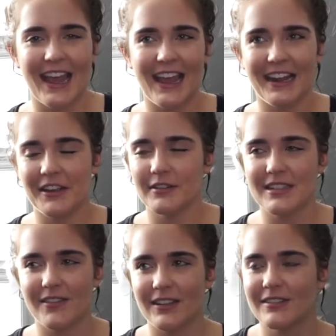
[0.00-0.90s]
And it was
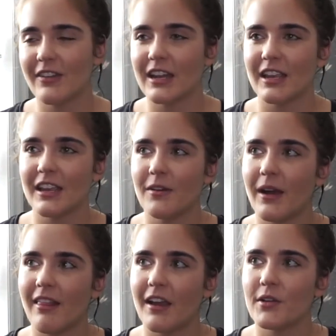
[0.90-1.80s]
even funny,
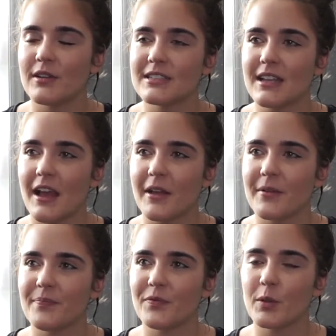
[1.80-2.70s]
while I
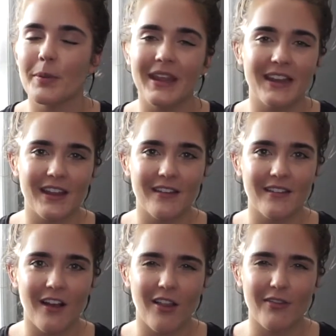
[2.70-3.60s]
was repeating
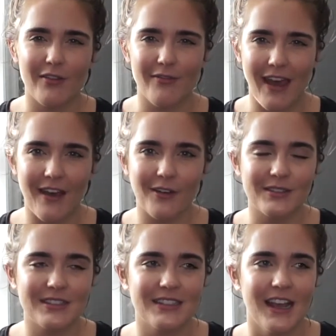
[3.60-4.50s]
all of the
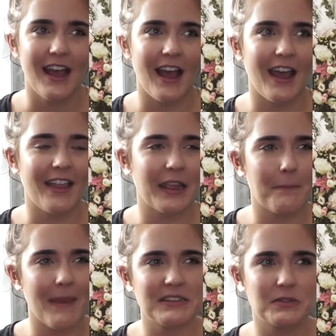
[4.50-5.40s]
vows, I like
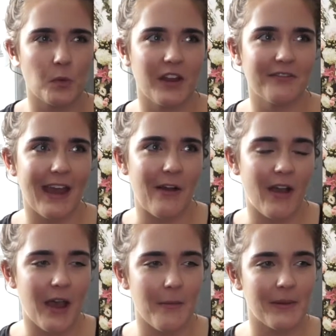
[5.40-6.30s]
messed one vow
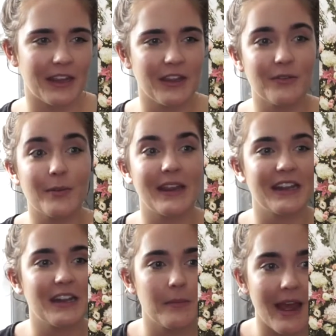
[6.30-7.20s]
up and he
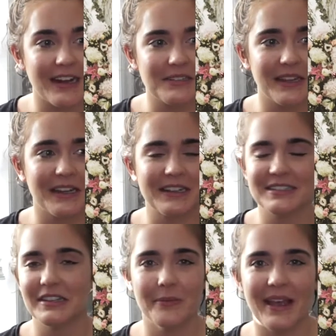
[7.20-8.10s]
repeated it back to me and I
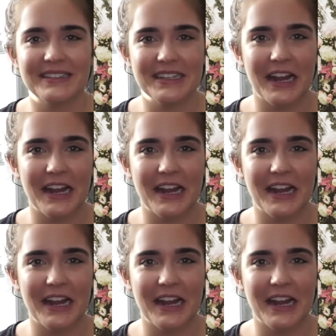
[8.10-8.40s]
still messed it